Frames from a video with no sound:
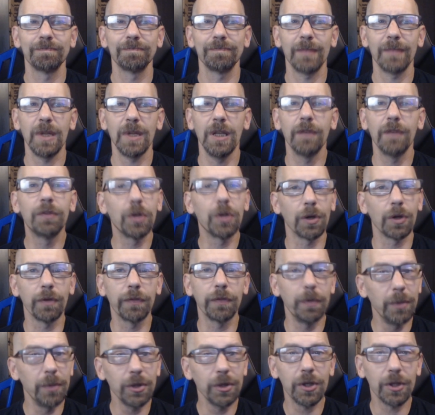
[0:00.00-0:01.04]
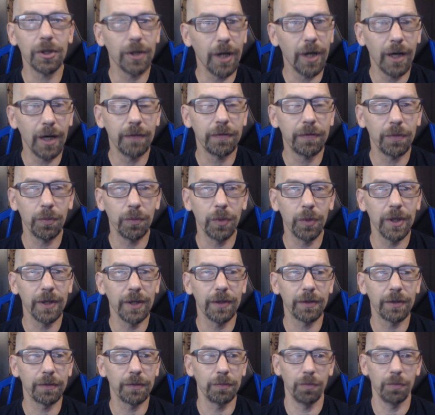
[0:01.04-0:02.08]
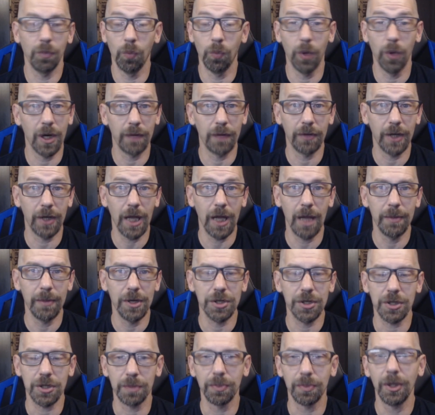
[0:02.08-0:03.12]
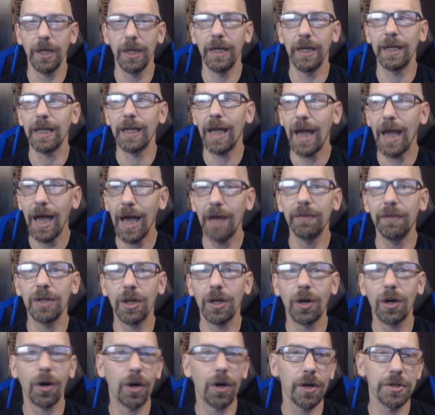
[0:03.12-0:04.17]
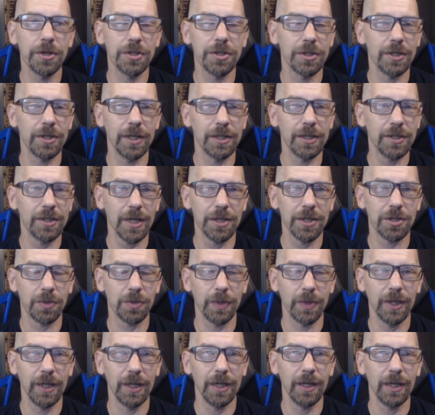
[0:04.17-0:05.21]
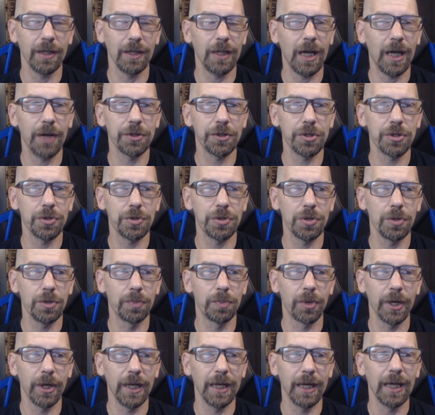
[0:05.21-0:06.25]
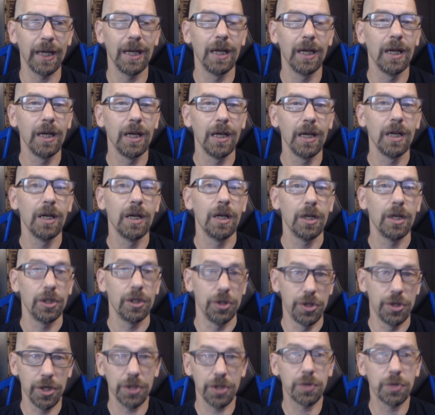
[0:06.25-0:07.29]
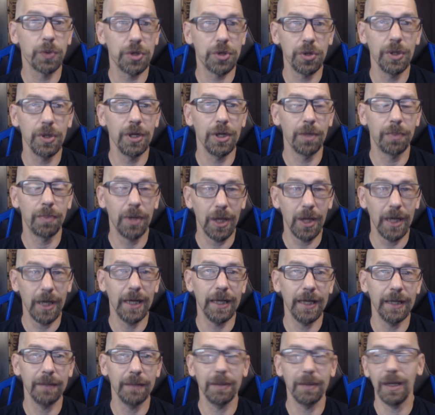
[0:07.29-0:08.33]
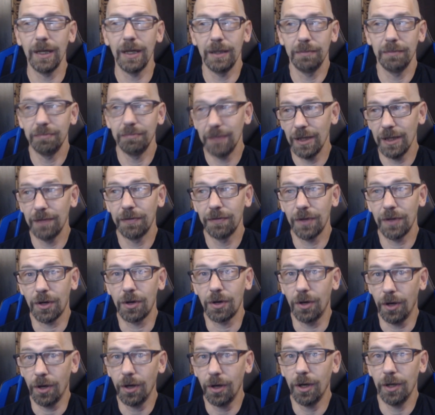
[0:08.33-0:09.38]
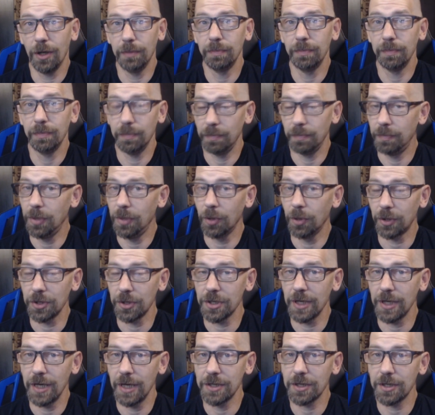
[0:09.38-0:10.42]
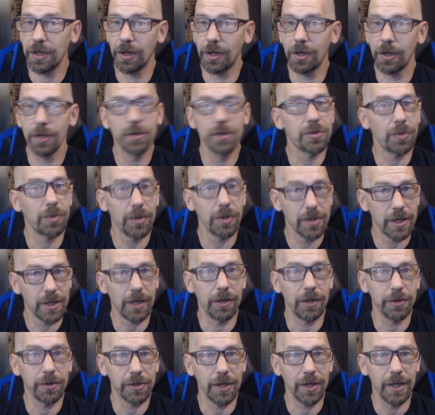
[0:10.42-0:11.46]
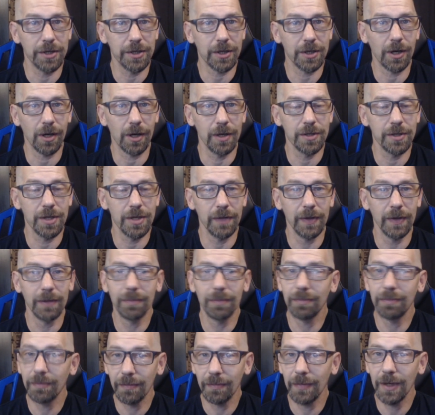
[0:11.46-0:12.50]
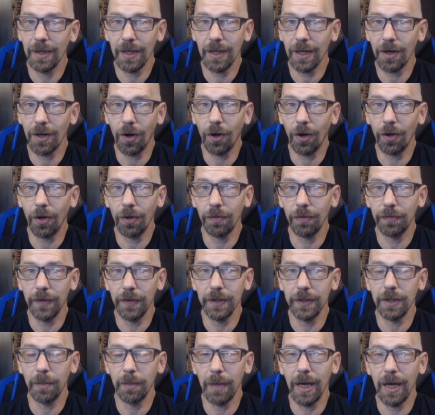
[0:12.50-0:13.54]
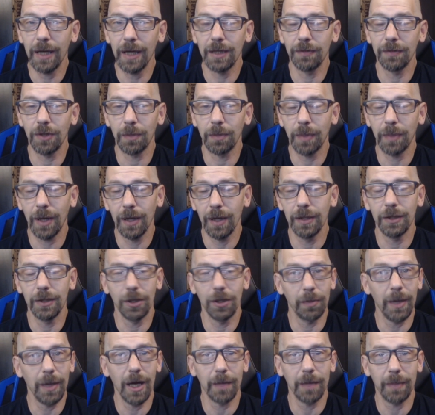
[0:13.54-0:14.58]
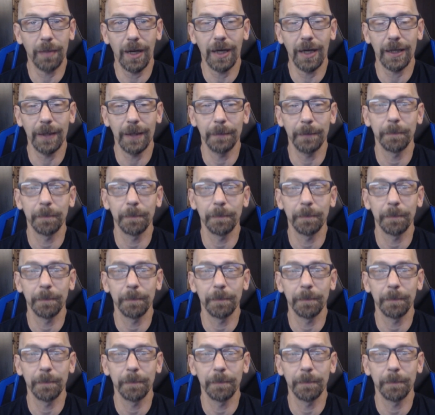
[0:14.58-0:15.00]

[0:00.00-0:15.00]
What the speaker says: if you're familiar enough with whatever game it is you're playing, having cards as an accessory allows you to bring just what you need to play. And if they're on poker-sized cards or tarot-sized cards, even, it can all fit in the back of your back pocket.